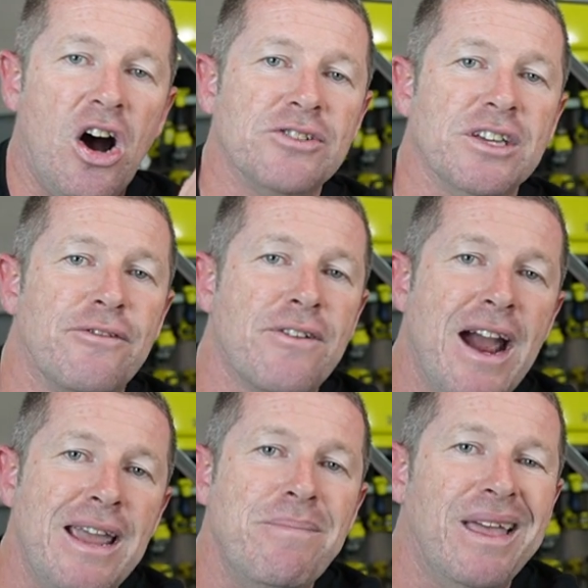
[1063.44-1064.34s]
onto the
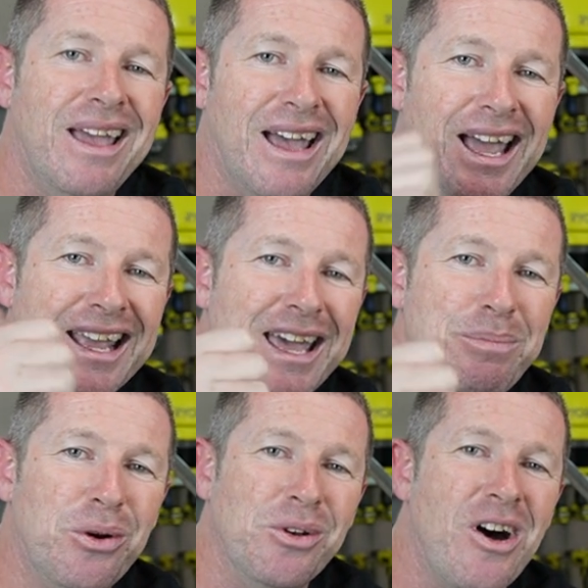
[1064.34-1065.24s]
frame and
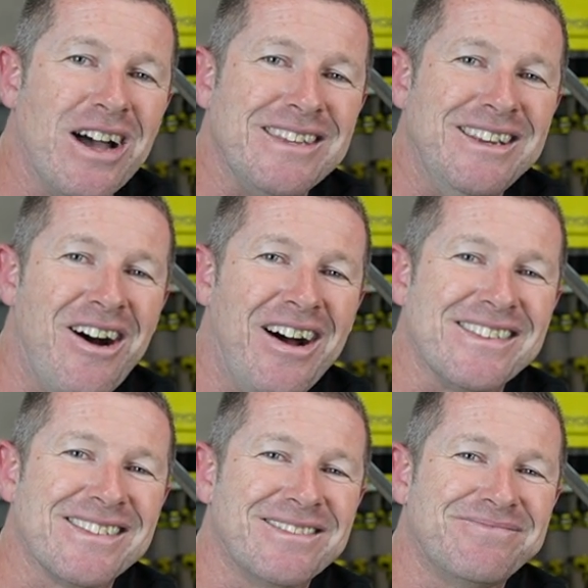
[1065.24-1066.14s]
keep it all nicey
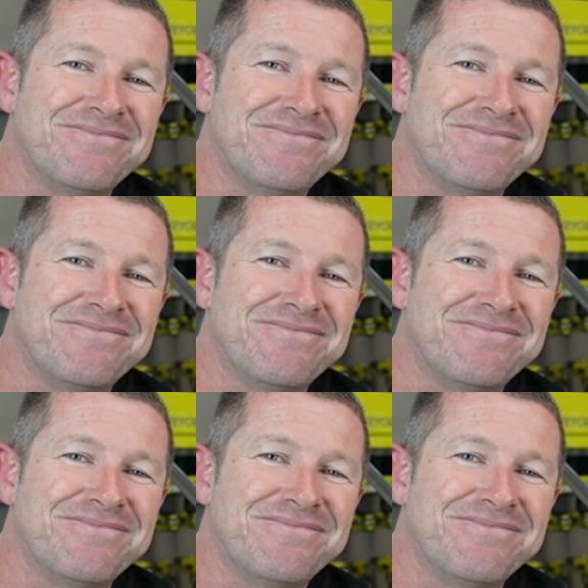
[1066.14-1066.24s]
nice.